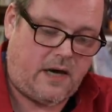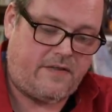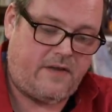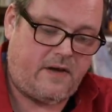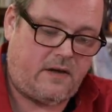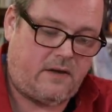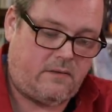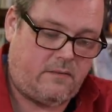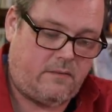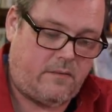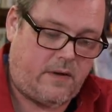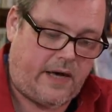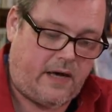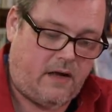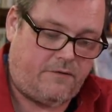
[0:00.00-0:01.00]
I think
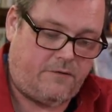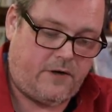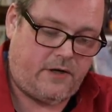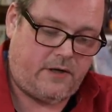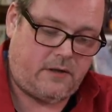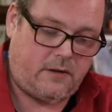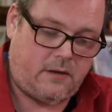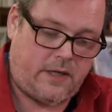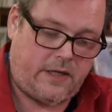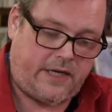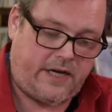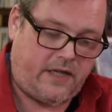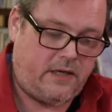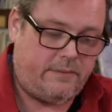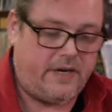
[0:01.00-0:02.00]
Alfred
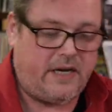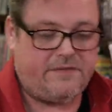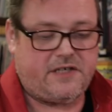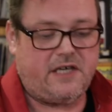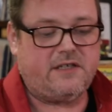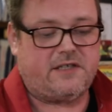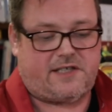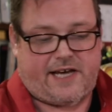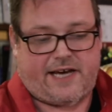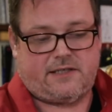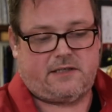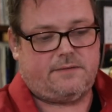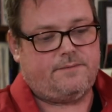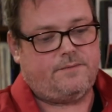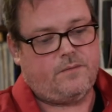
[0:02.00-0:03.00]
and Kelly might have sent us
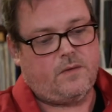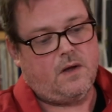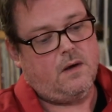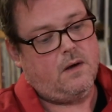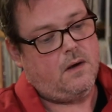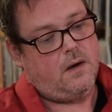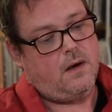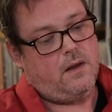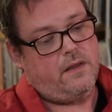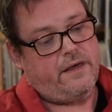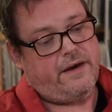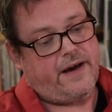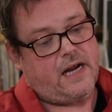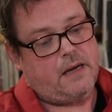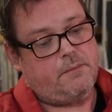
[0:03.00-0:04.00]
that.
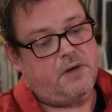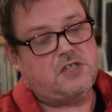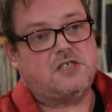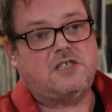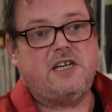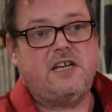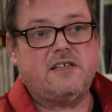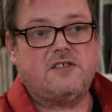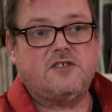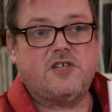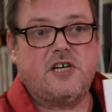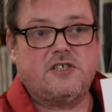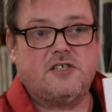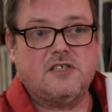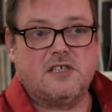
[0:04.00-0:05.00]
They got a bunch of scene
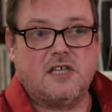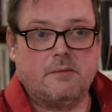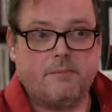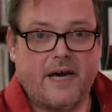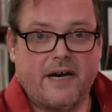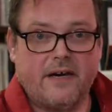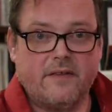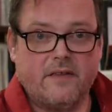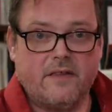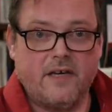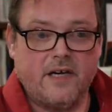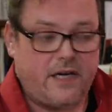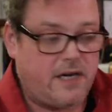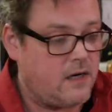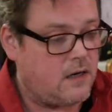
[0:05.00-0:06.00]
suggestions on the back of the
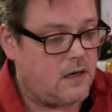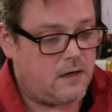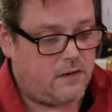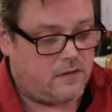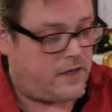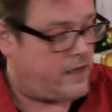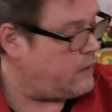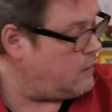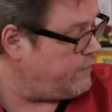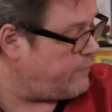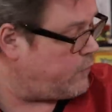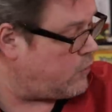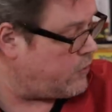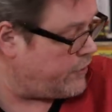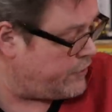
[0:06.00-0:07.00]
thing here. Thank you
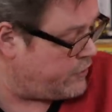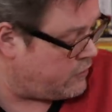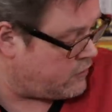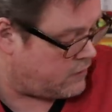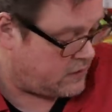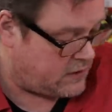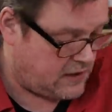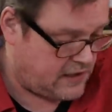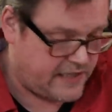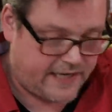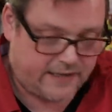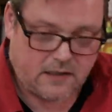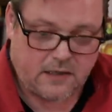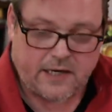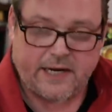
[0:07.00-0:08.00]
for your
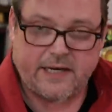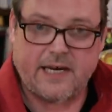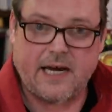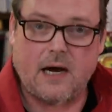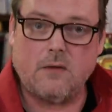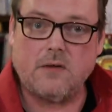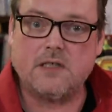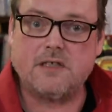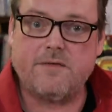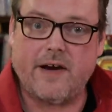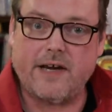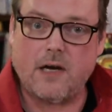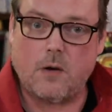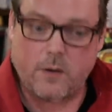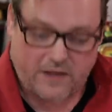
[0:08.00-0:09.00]
letter. And now let's
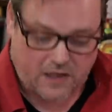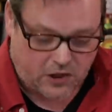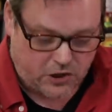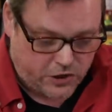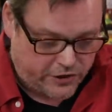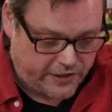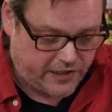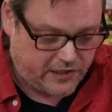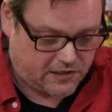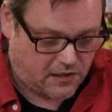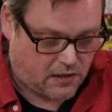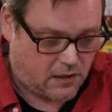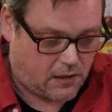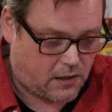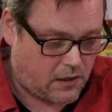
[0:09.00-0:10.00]
find out what the goodies
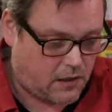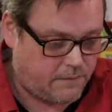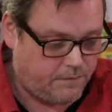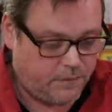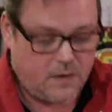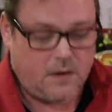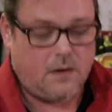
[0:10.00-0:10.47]
are.